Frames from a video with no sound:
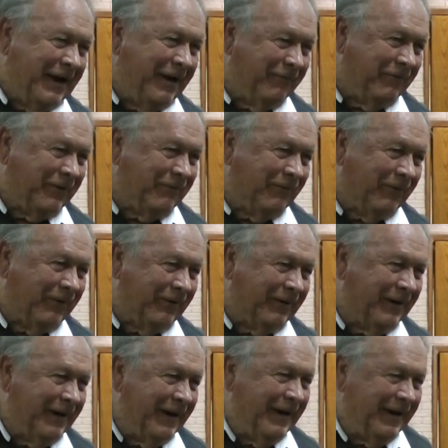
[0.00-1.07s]
every word
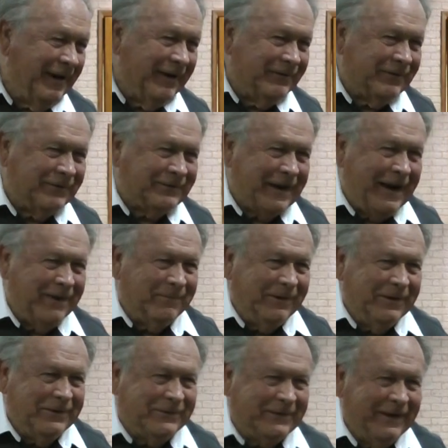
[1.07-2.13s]
is
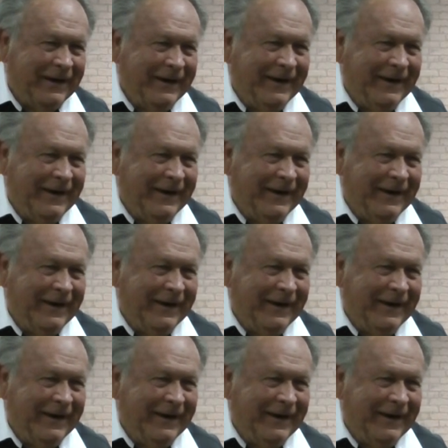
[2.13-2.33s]
established.